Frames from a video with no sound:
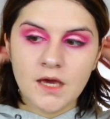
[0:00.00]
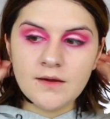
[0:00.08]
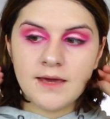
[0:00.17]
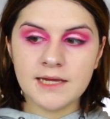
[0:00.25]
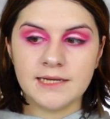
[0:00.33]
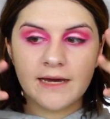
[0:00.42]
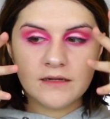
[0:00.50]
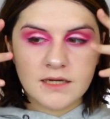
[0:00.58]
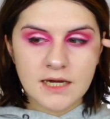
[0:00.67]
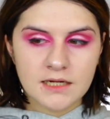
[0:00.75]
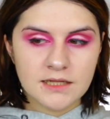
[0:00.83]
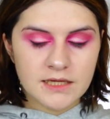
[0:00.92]
Okay, now to
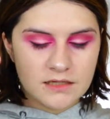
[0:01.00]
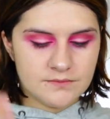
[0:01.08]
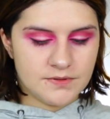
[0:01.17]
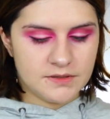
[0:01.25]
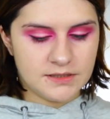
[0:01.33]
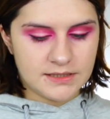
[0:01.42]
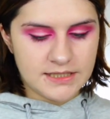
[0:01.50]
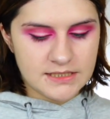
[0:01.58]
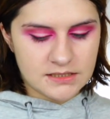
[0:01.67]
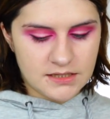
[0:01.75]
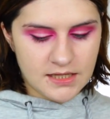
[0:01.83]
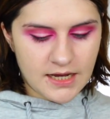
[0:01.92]
kind of like
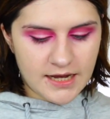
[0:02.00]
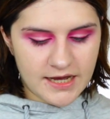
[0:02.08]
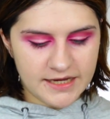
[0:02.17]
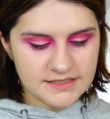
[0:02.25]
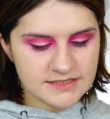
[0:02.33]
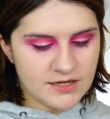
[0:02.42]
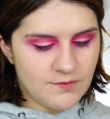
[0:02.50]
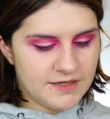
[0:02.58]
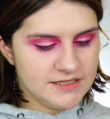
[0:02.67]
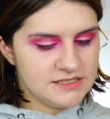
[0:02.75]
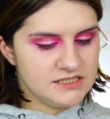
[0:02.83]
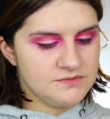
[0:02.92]
complete the eyes, I
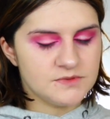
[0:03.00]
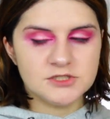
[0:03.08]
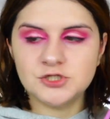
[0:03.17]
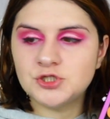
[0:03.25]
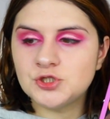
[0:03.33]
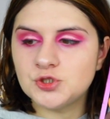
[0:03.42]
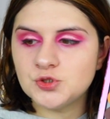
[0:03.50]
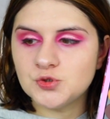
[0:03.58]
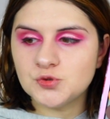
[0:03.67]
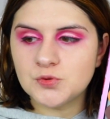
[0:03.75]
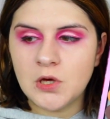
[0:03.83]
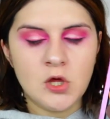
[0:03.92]
want to dip
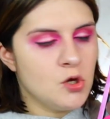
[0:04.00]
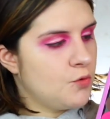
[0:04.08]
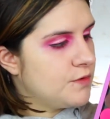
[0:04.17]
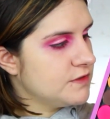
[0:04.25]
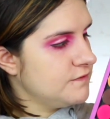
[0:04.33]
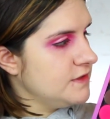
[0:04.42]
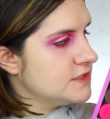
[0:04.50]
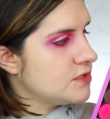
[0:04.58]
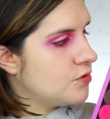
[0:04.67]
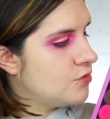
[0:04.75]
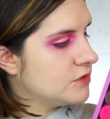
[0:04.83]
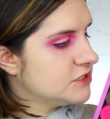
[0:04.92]
into one of these
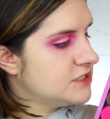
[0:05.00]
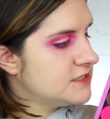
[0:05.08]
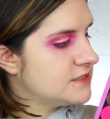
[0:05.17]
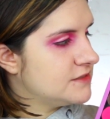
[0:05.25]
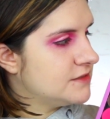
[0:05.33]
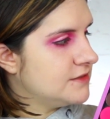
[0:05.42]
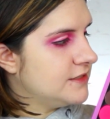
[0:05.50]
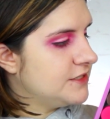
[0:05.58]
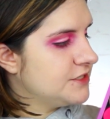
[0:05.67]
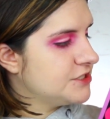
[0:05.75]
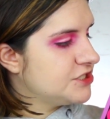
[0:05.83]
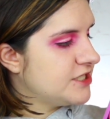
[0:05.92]
gorgeous
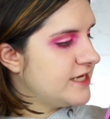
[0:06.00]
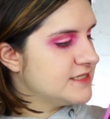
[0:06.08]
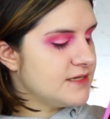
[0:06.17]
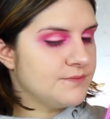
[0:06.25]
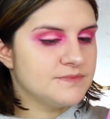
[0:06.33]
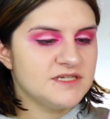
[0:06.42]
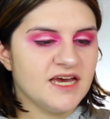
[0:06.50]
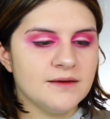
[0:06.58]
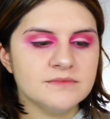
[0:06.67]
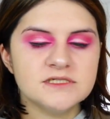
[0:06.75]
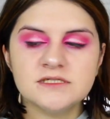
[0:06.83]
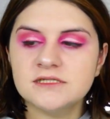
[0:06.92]
glitter shades. I'm
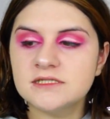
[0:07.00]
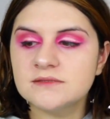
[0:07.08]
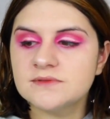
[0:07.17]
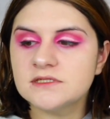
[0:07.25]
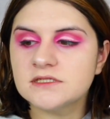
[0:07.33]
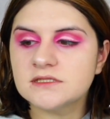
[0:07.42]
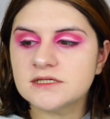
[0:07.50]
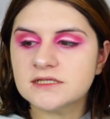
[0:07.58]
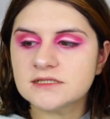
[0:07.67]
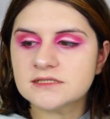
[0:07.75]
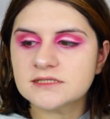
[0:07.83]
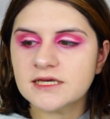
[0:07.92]
tempted to dip into
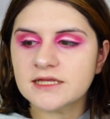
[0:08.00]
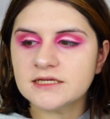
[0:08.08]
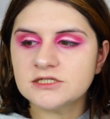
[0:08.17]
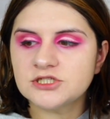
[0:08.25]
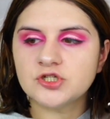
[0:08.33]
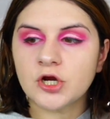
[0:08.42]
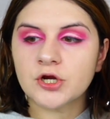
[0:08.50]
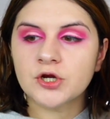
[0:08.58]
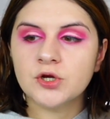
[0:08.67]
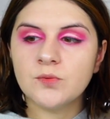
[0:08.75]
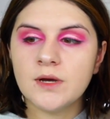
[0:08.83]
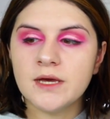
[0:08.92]
like the slightly darker